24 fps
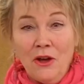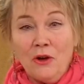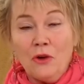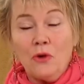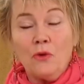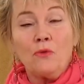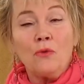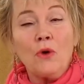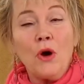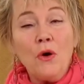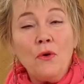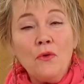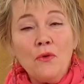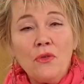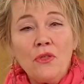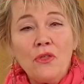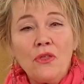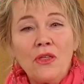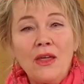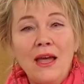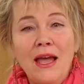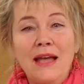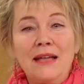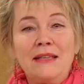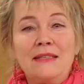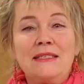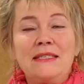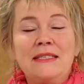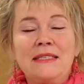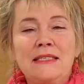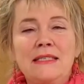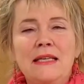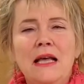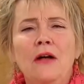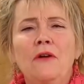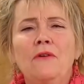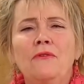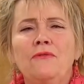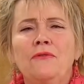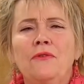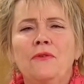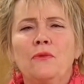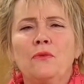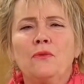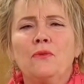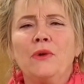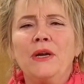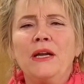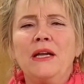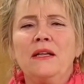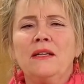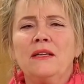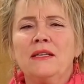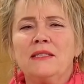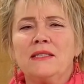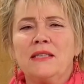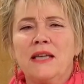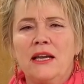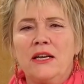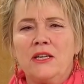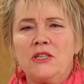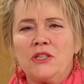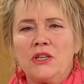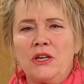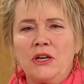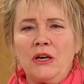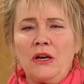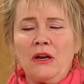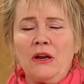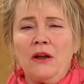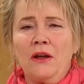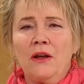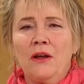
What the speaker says: Growth and self-realization